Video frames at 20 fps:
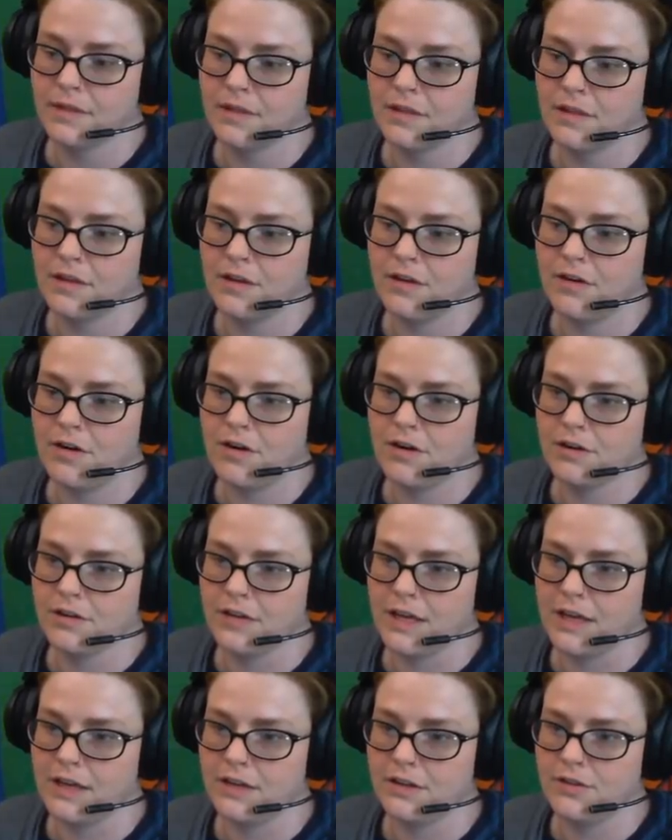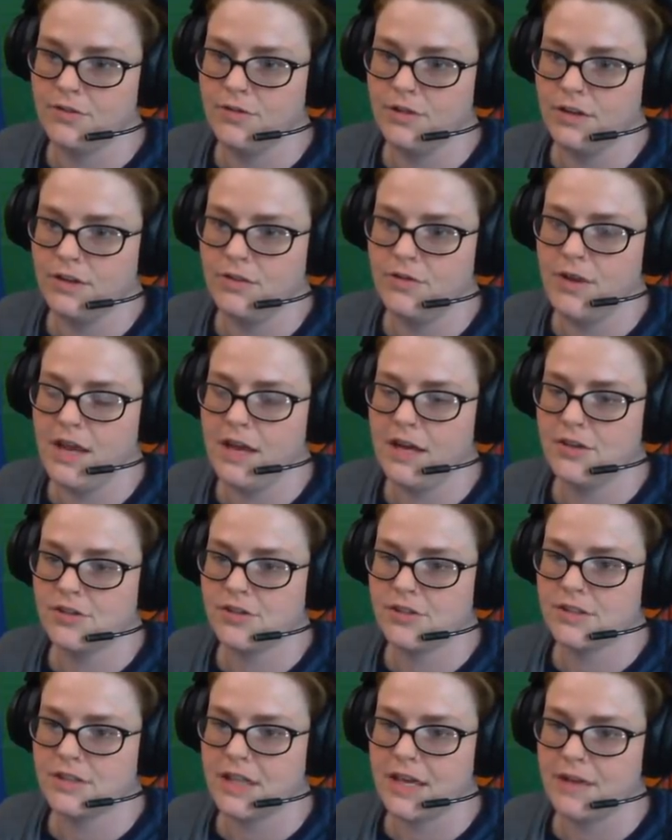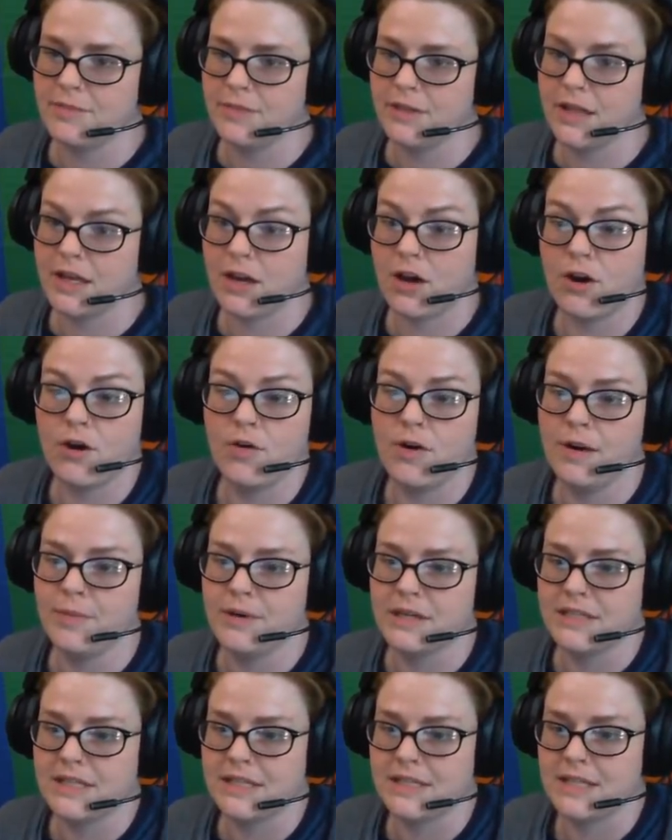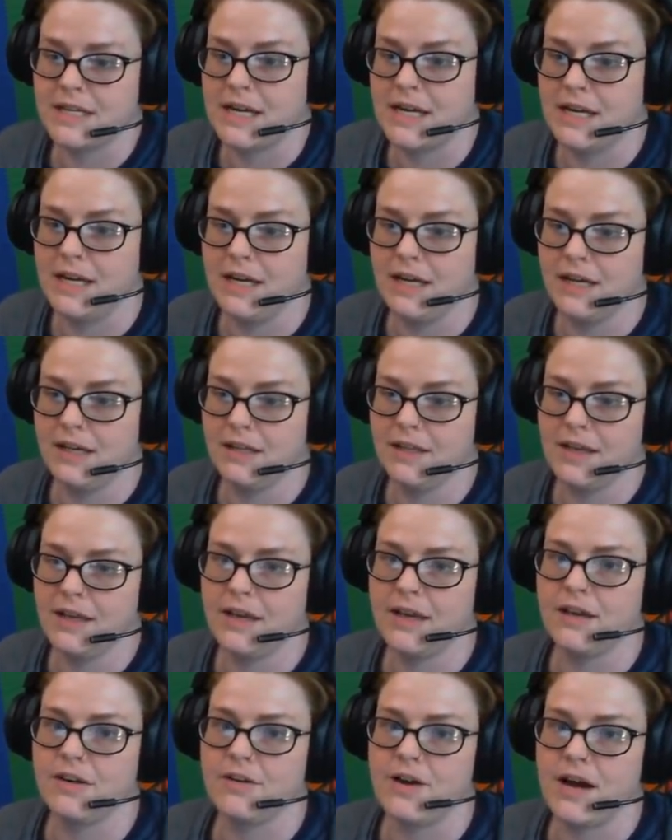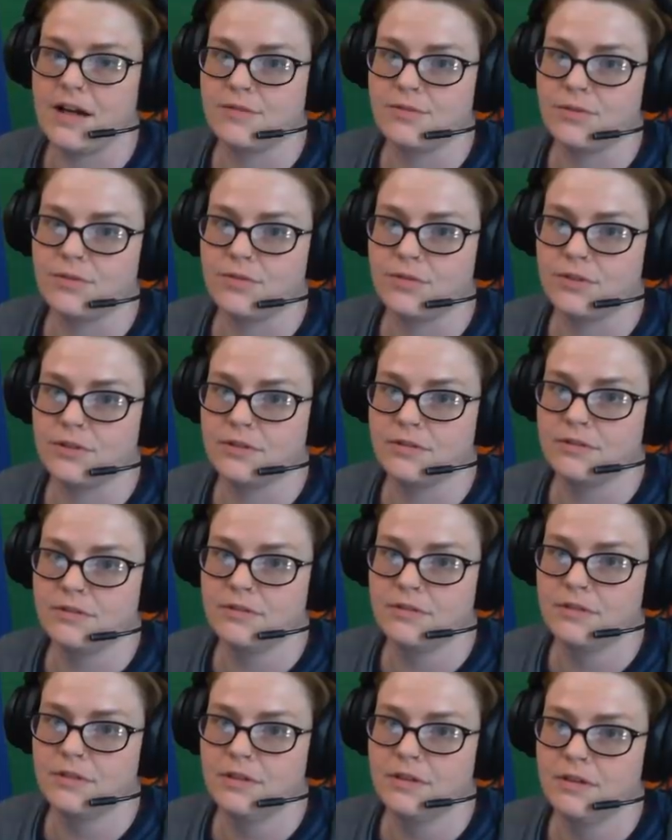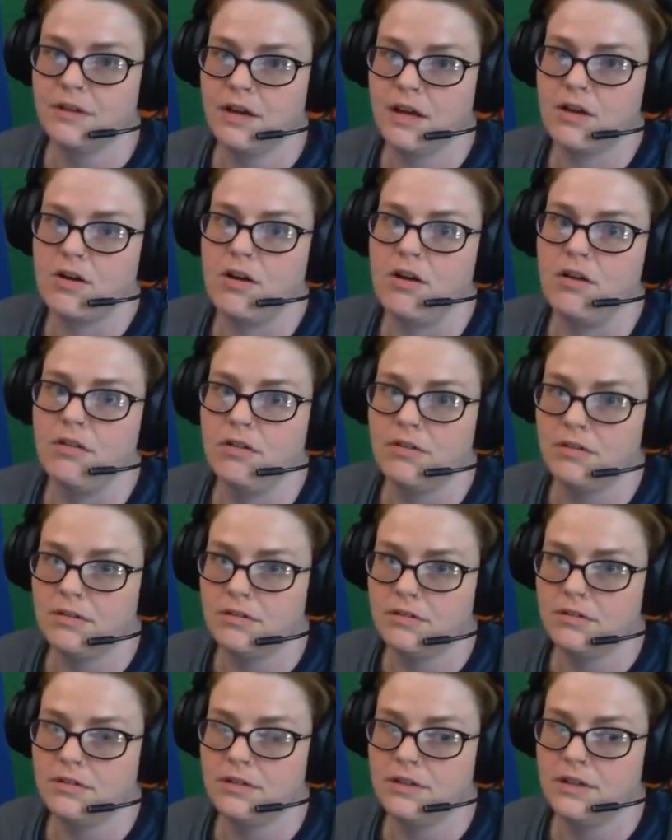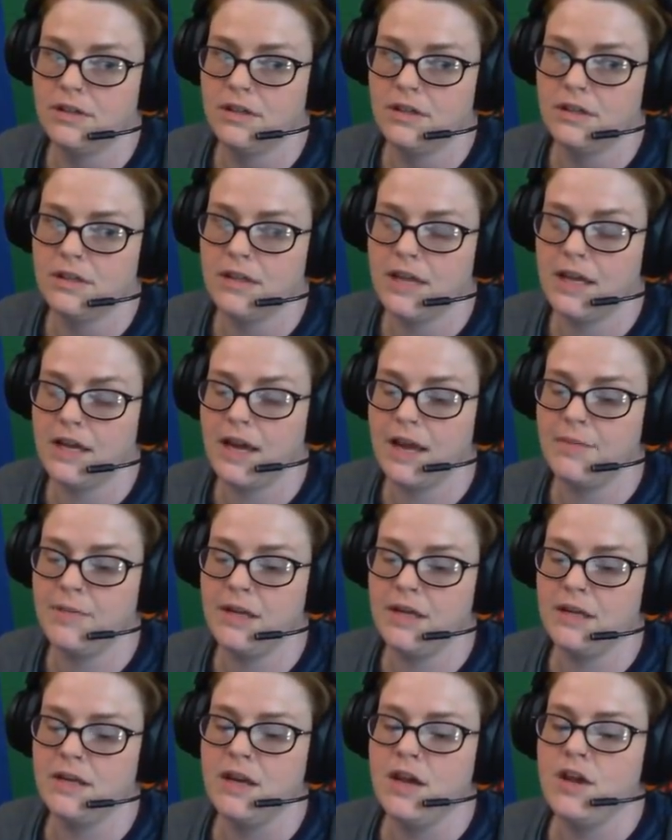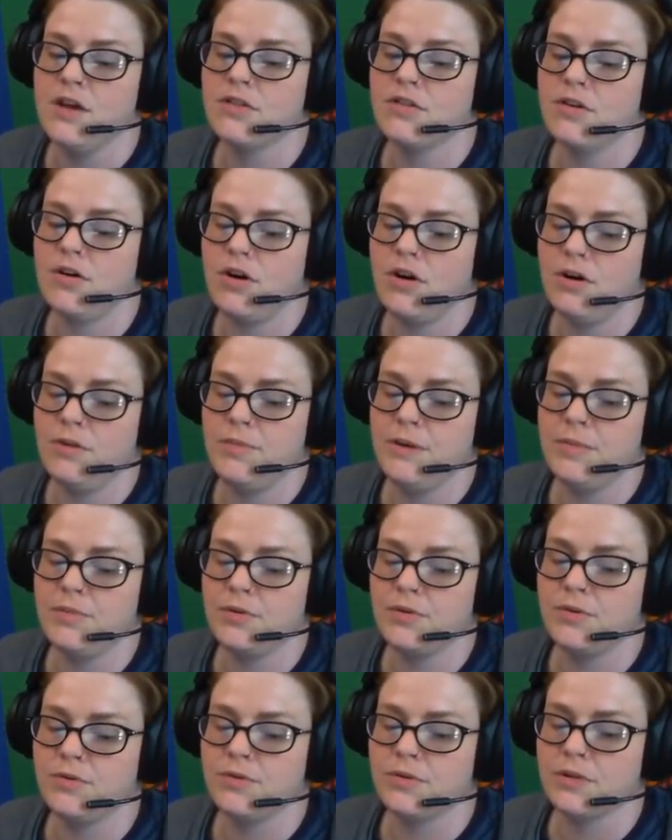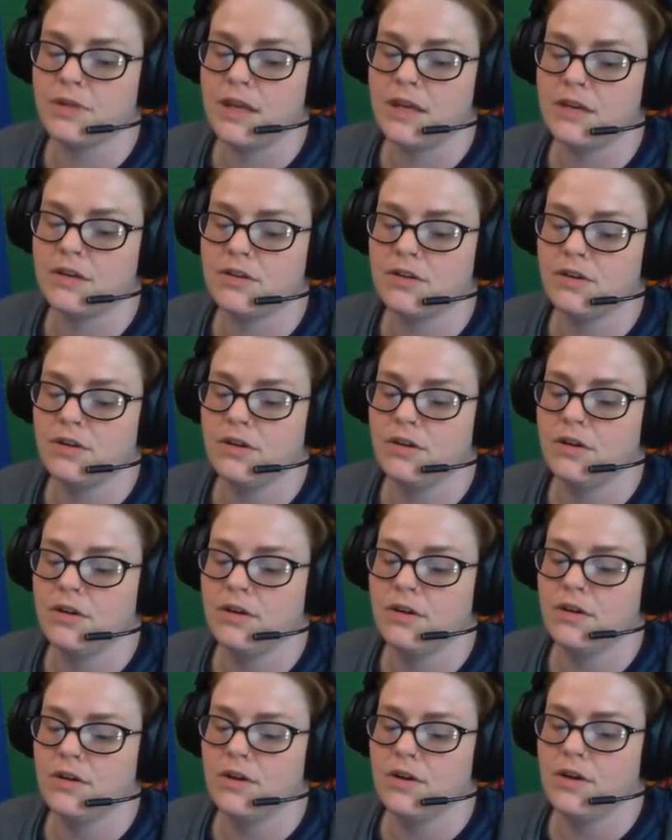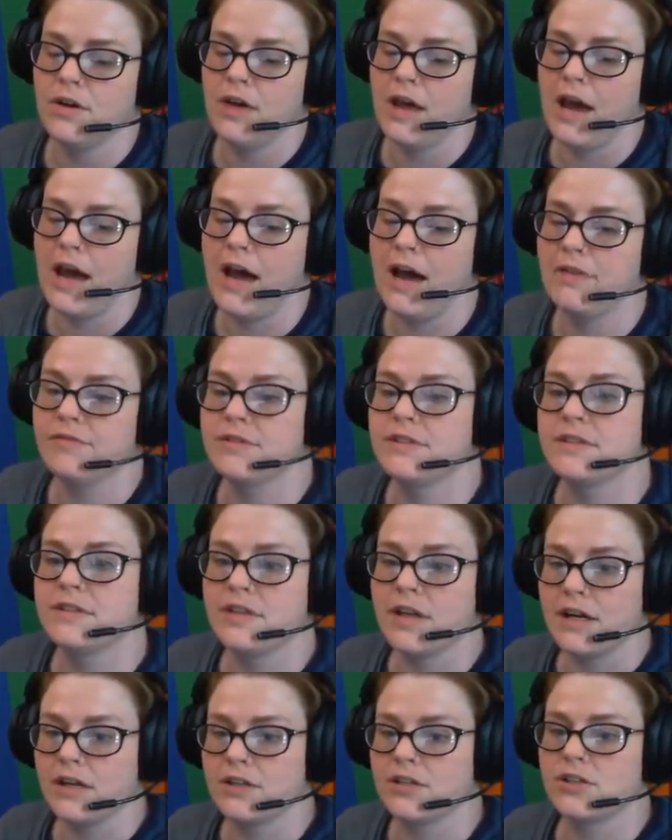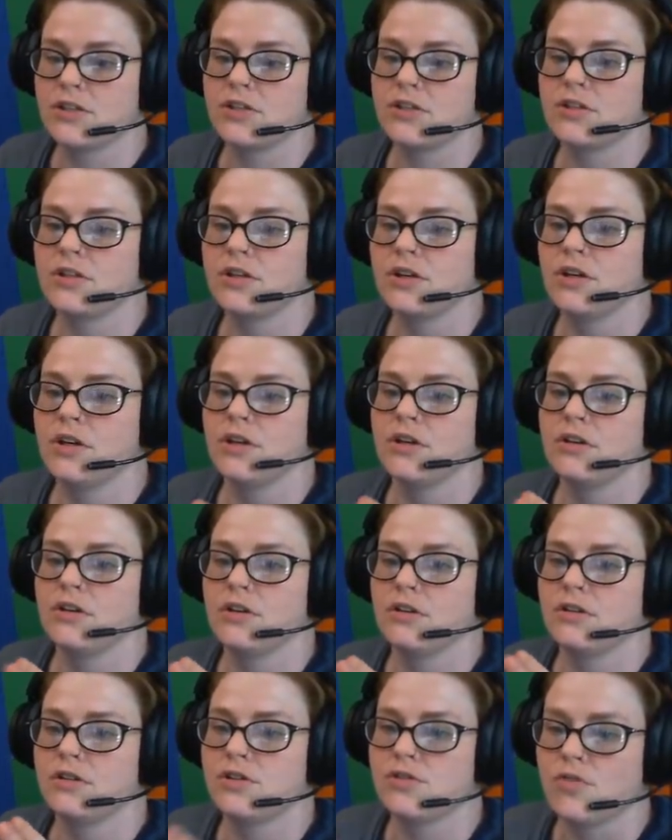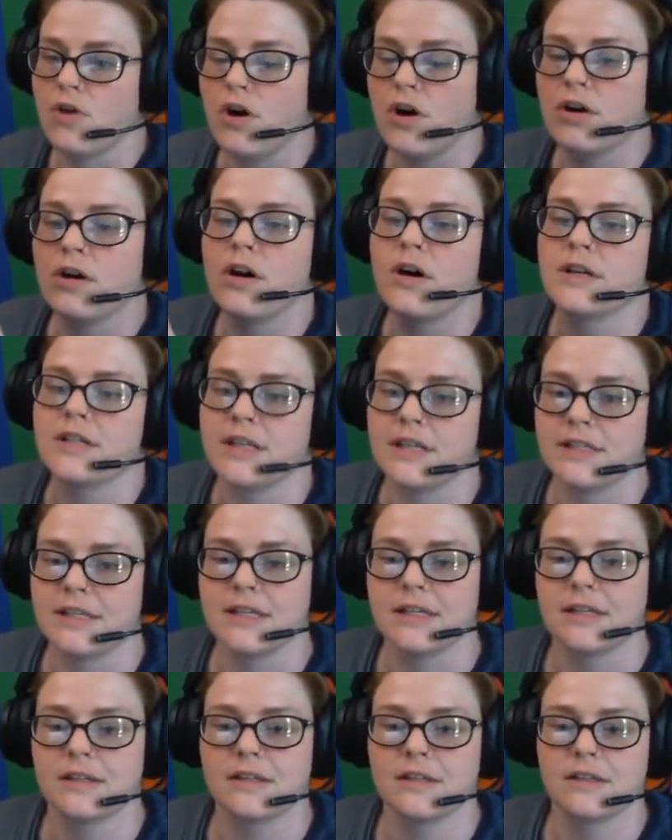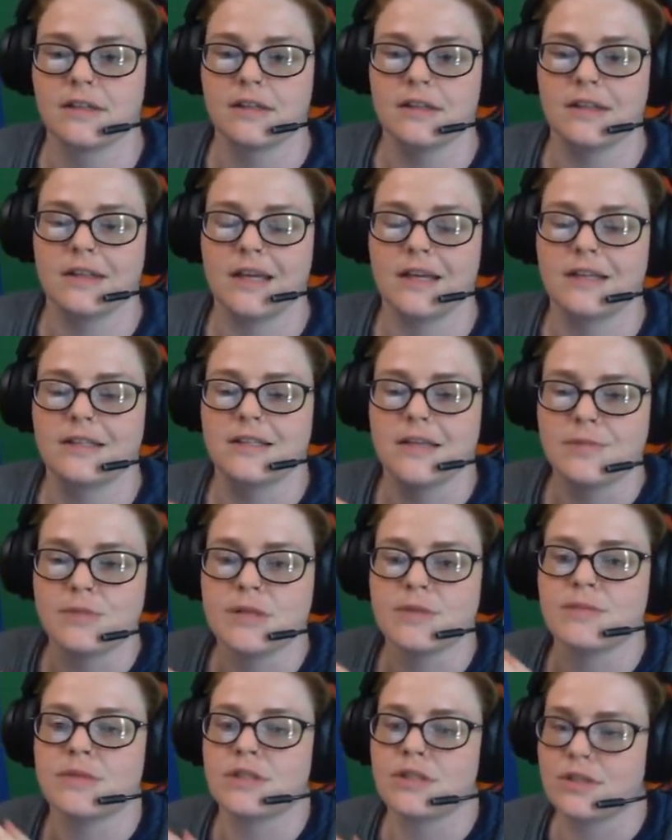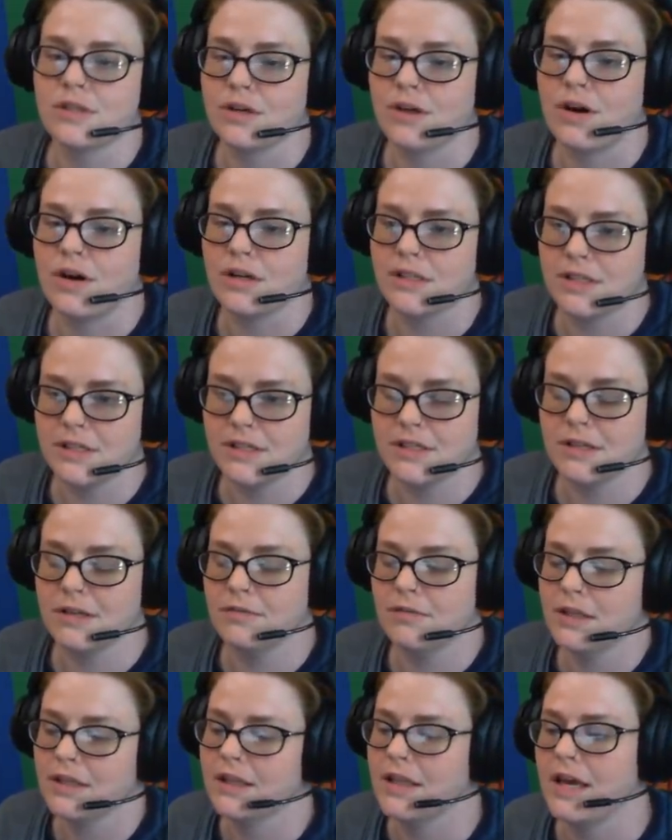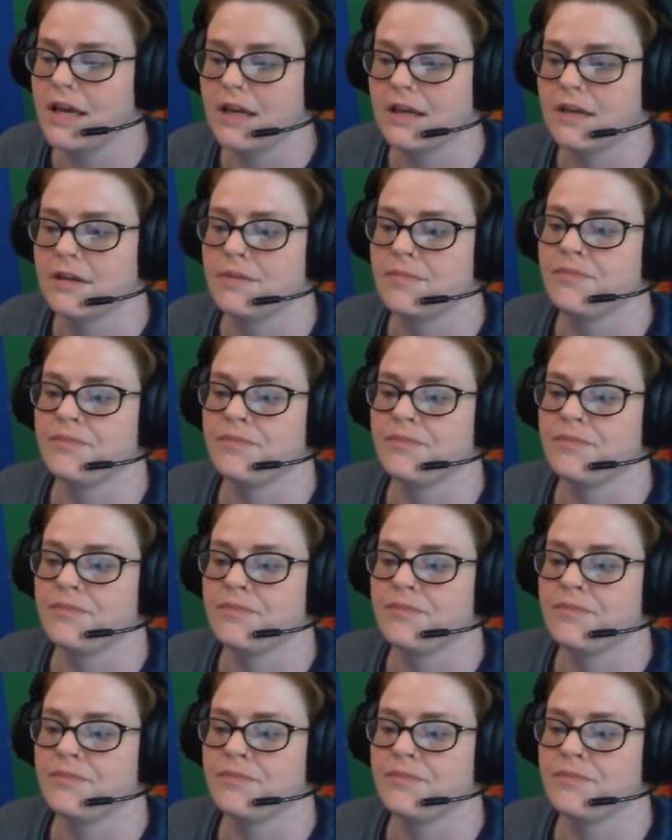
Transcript: there are like you can't just like be like, oh, I'm autistic, I can't like interact with the world at all. Like I mean, there are people who are like have such strong autistic like symptoms to their autism that like